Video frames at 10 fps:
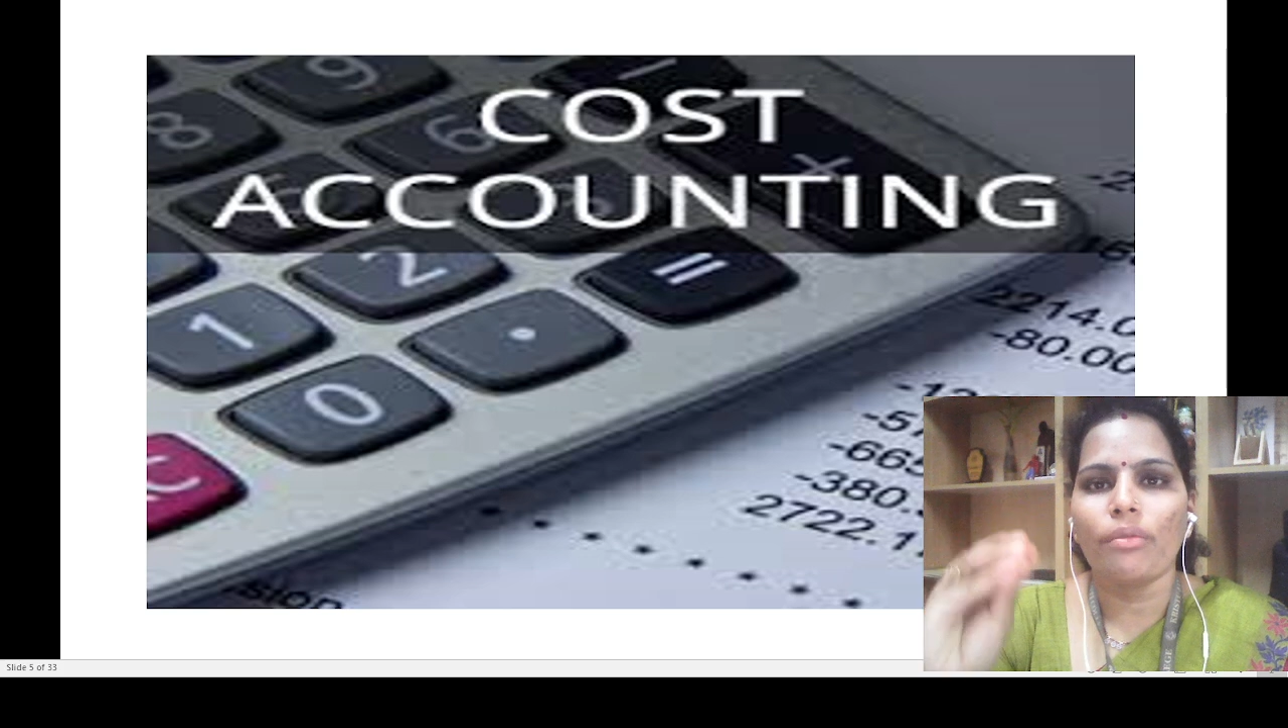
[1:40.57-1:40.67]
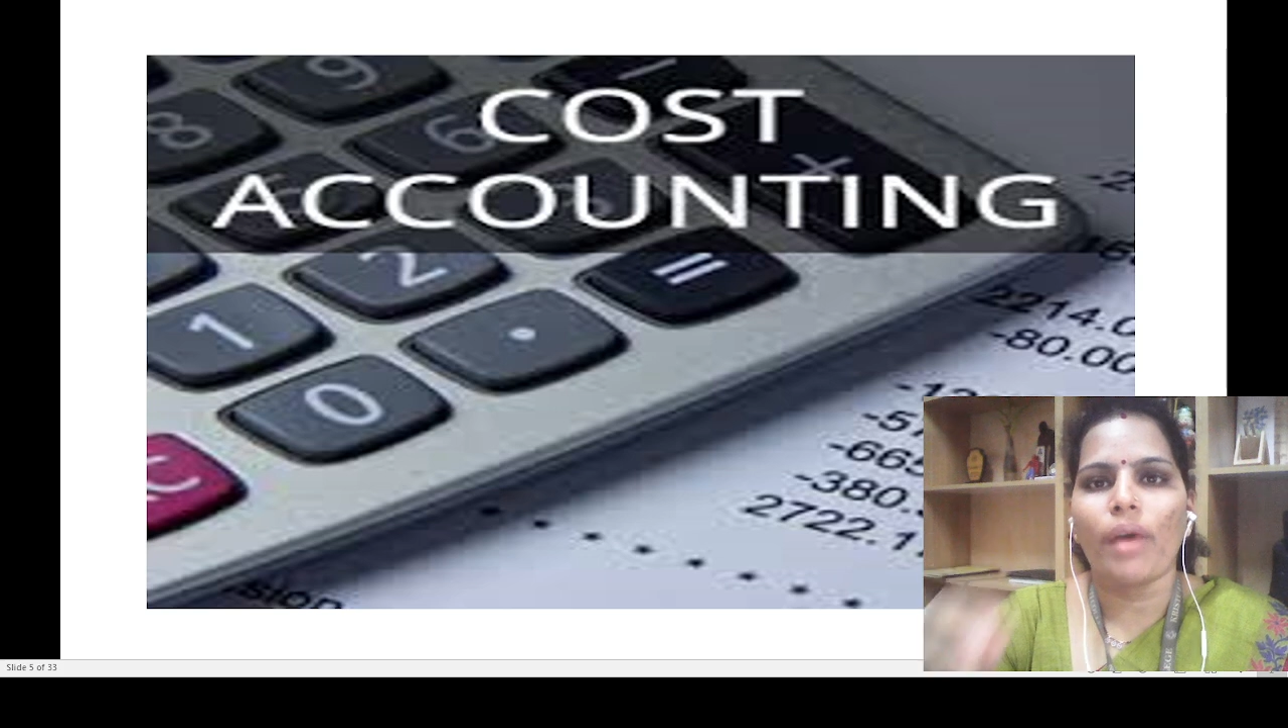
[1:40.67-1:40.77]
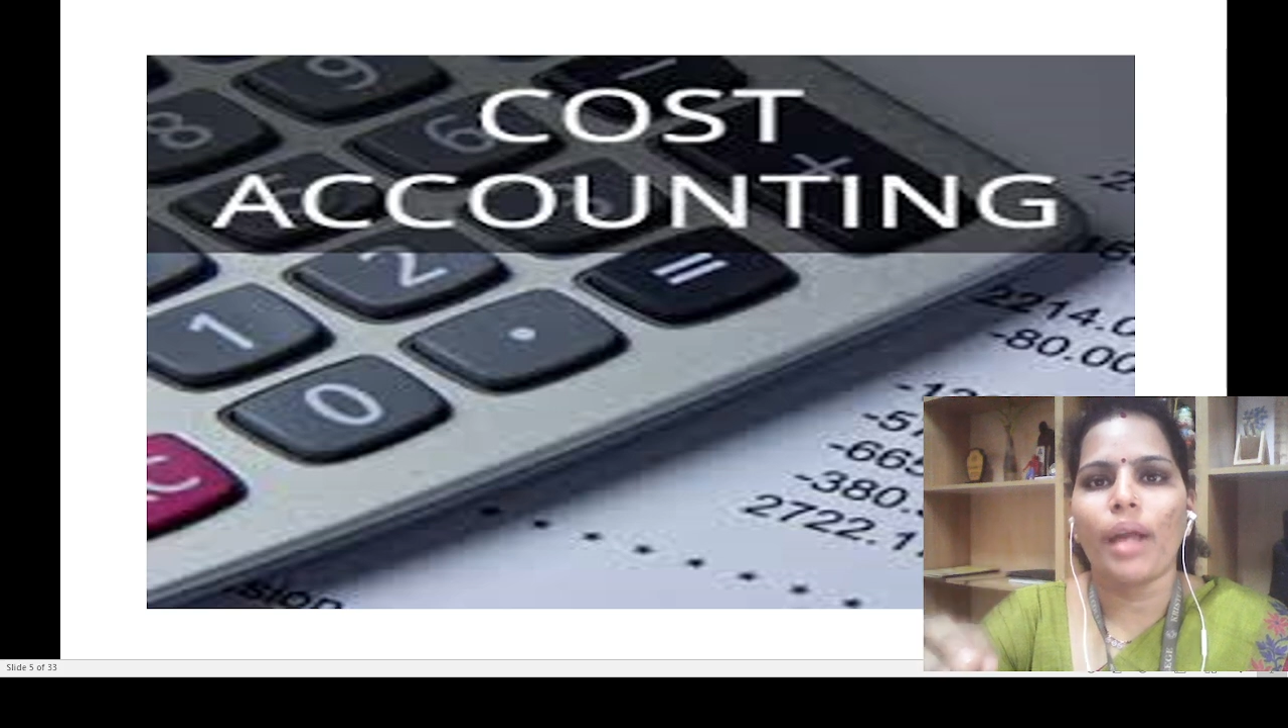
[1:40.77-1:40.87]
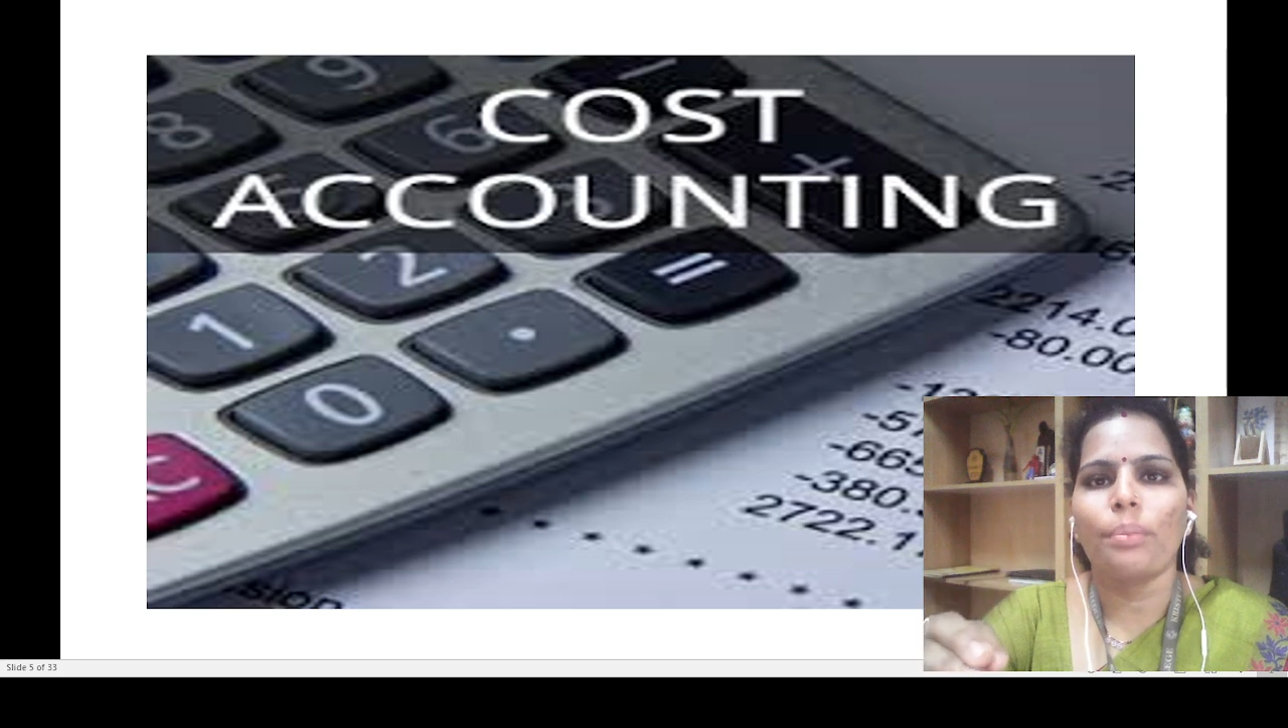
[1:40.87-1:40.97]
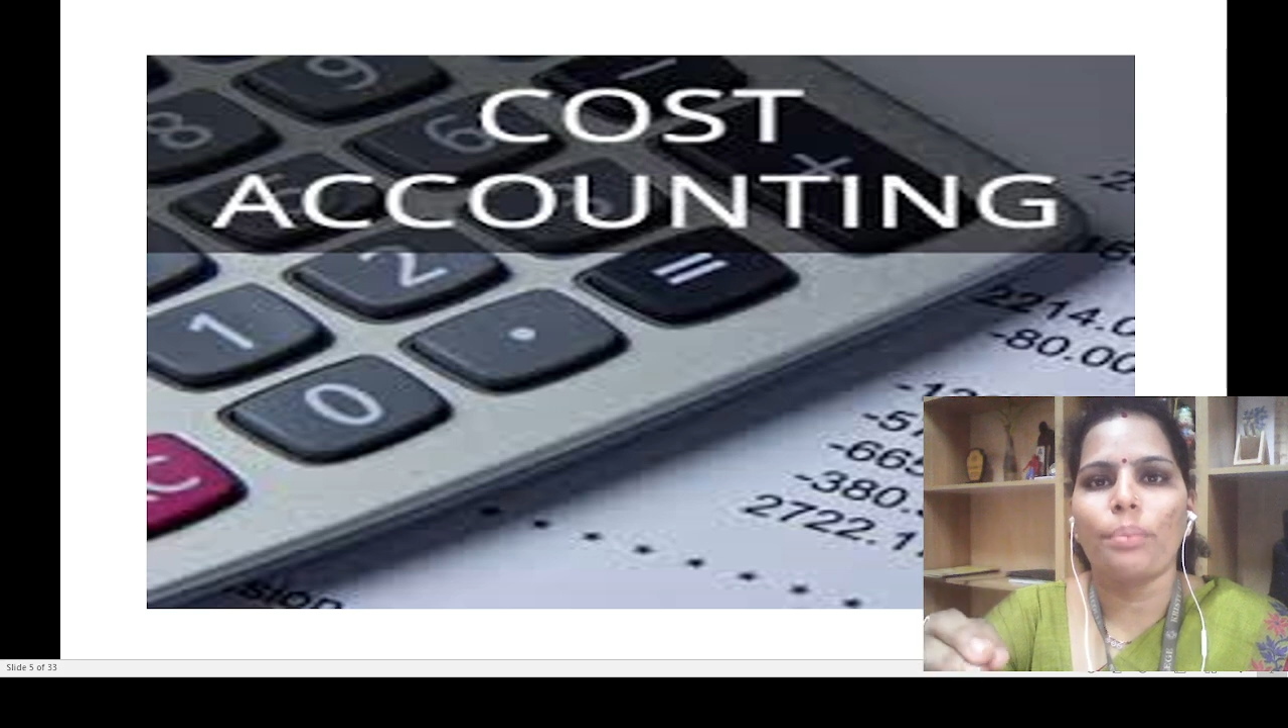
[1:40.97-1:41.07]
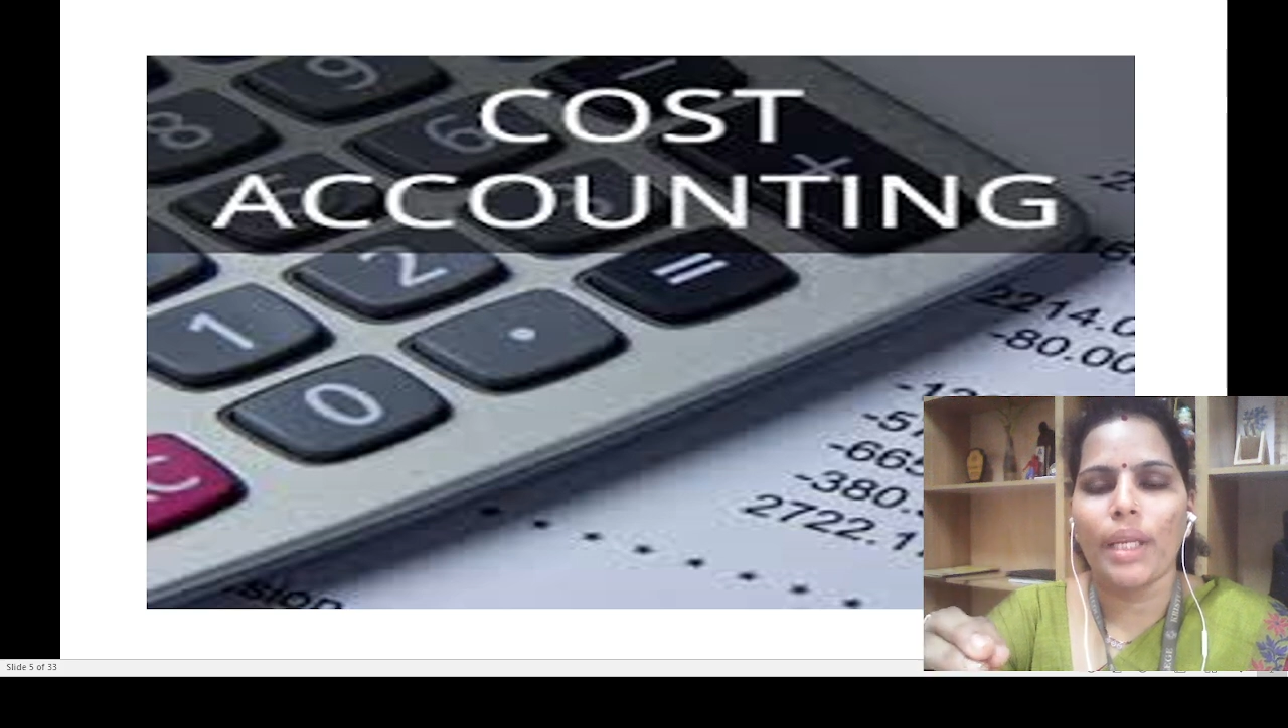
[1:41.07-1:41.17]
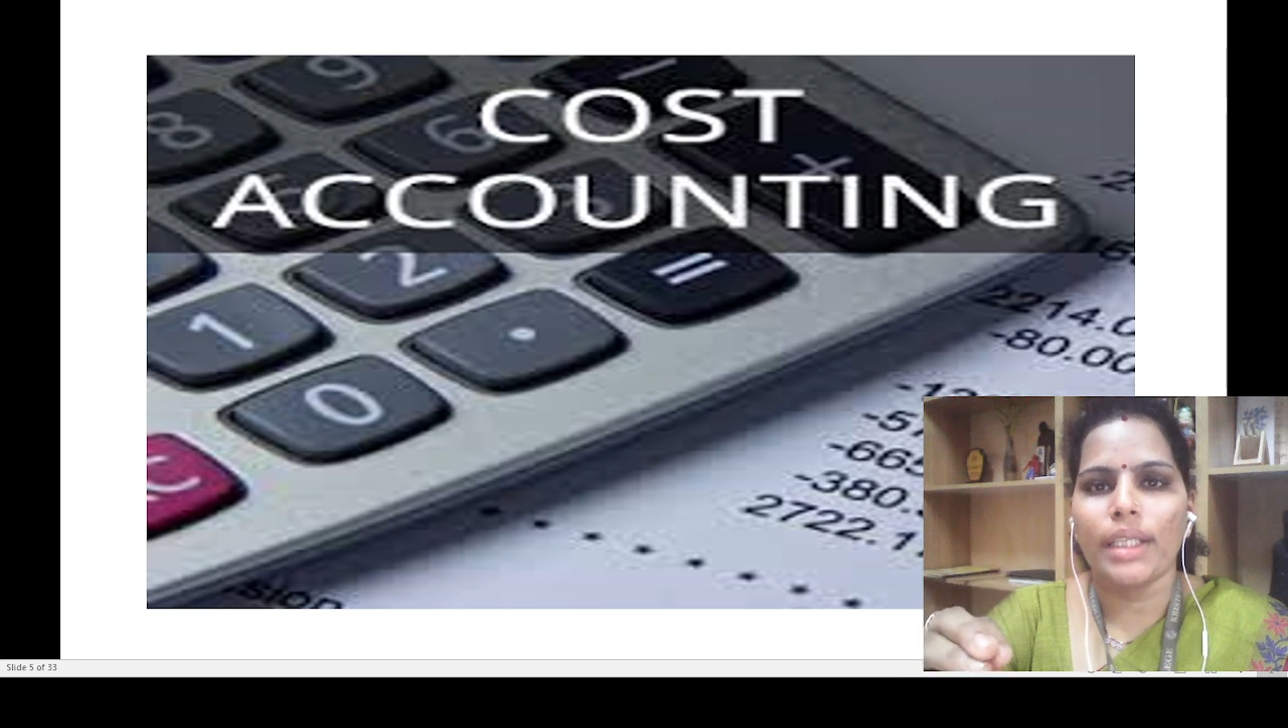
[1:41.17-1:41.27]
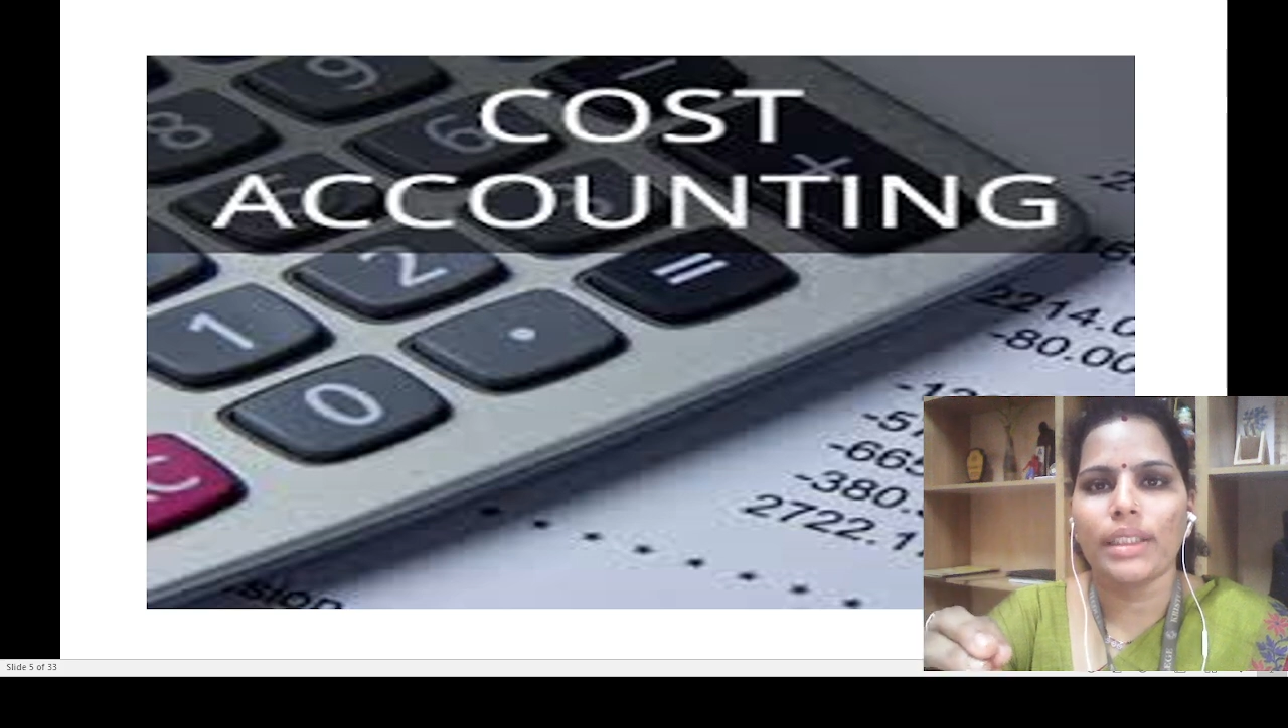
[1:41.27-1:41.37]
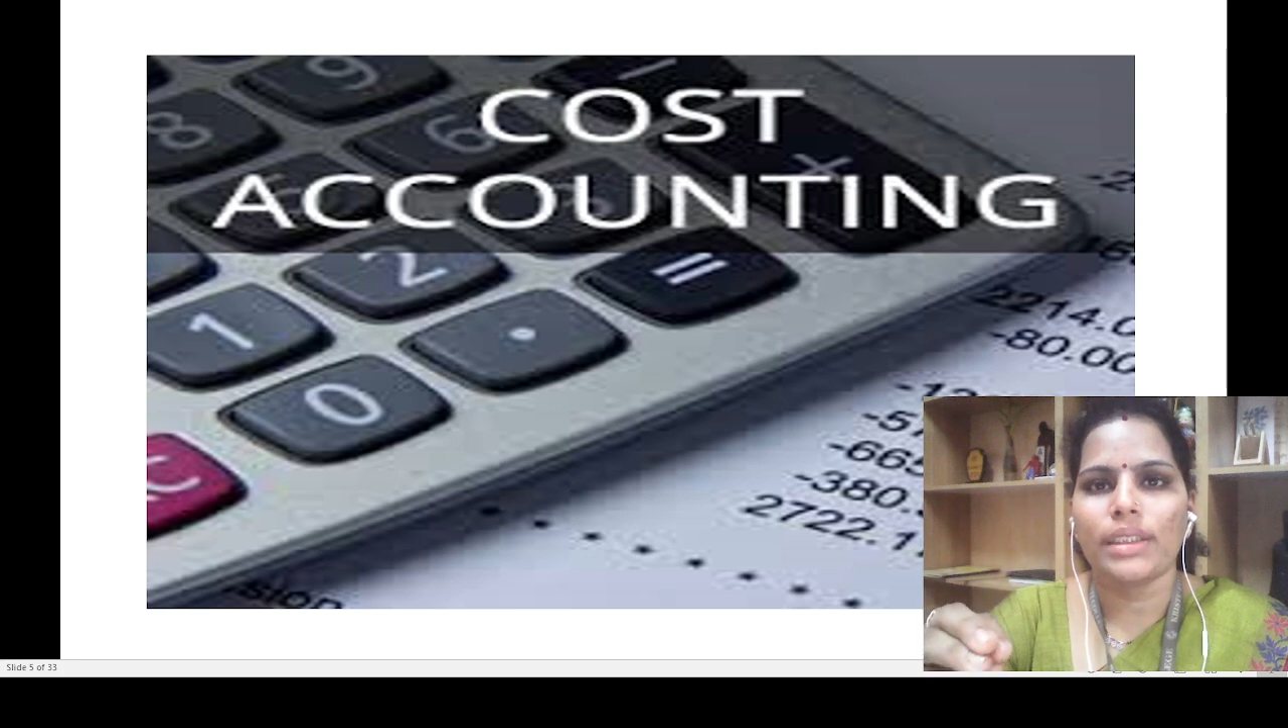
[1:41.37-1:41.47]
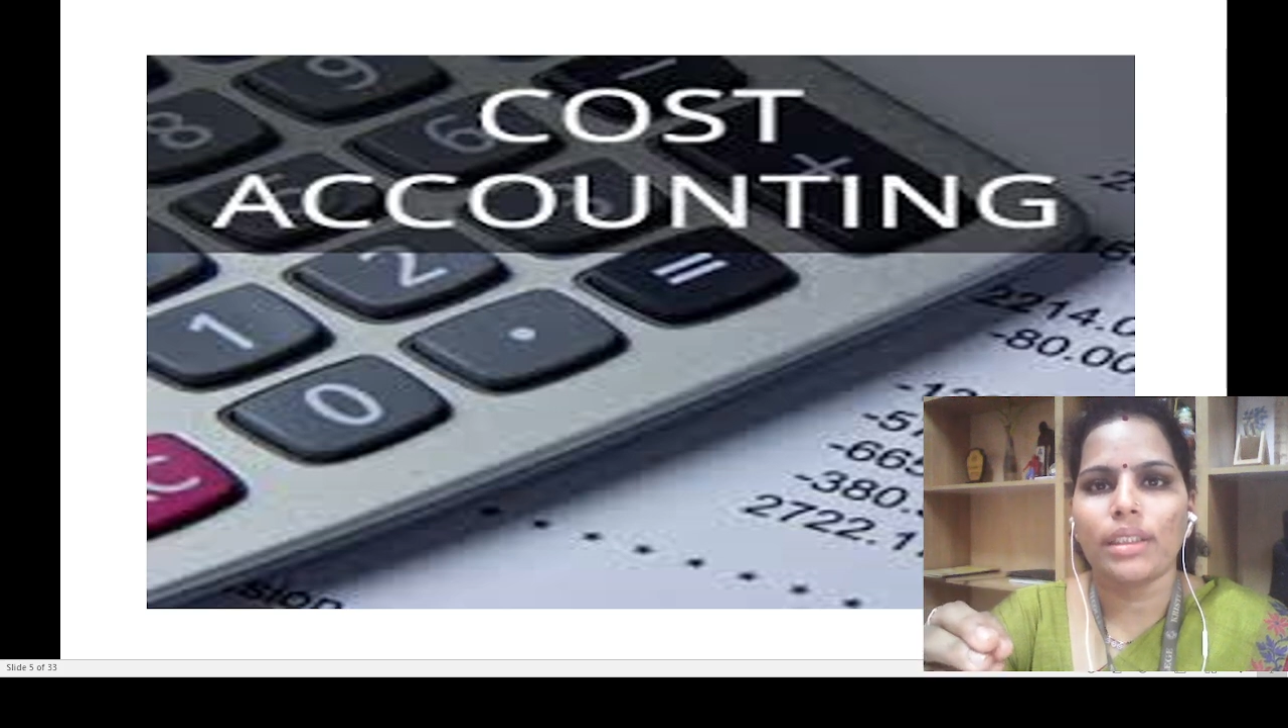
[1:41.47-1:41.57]
one
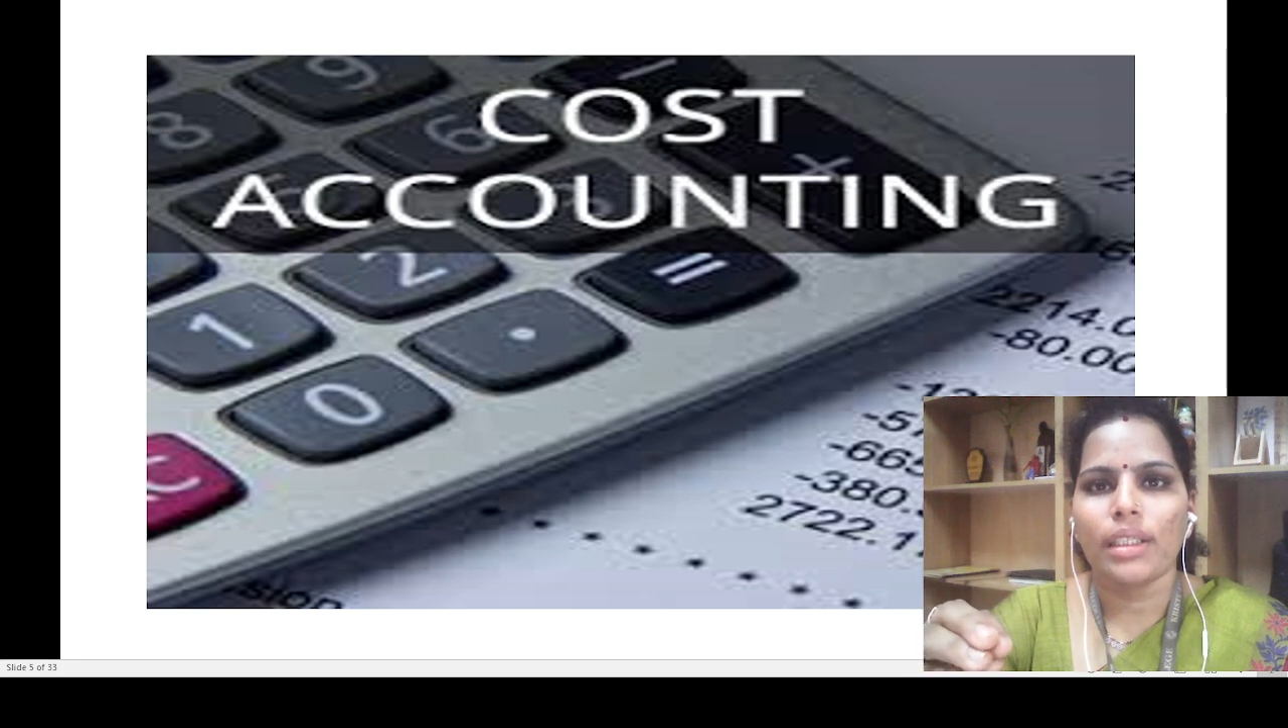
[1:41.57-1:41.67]
place.